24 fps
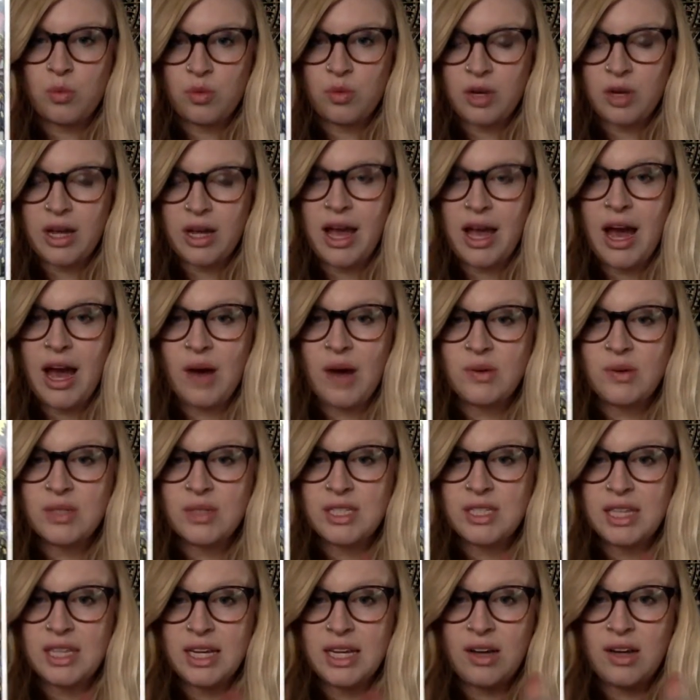
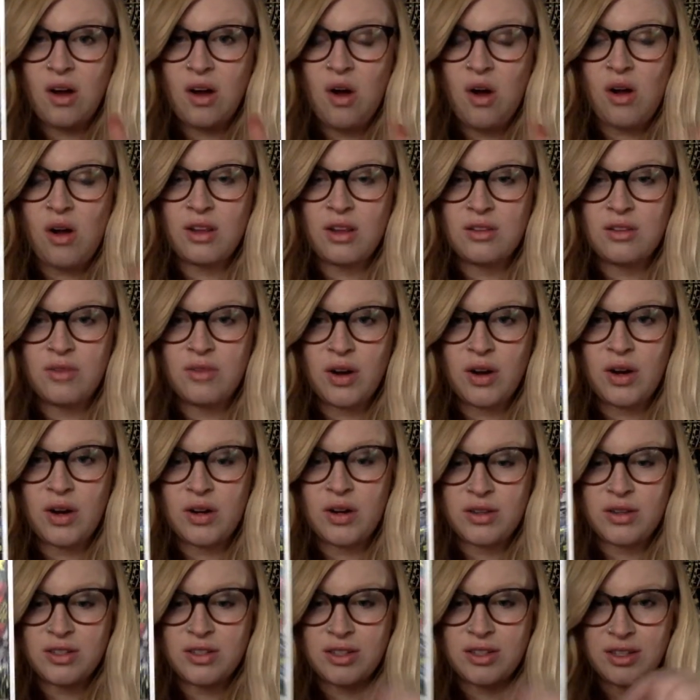counting all of
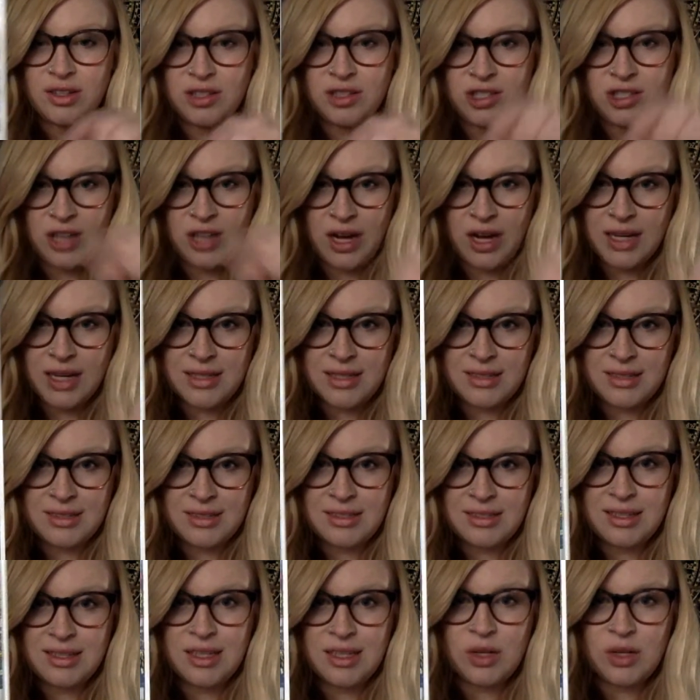our
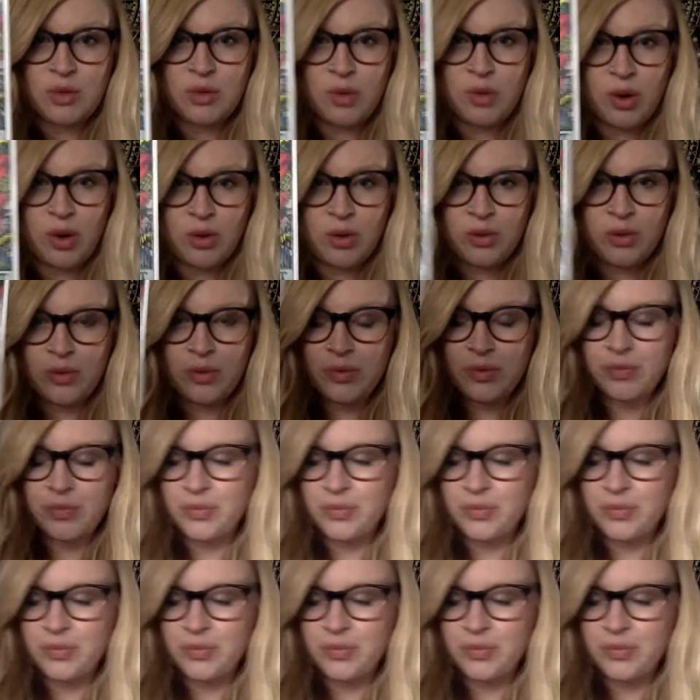ducks in a row,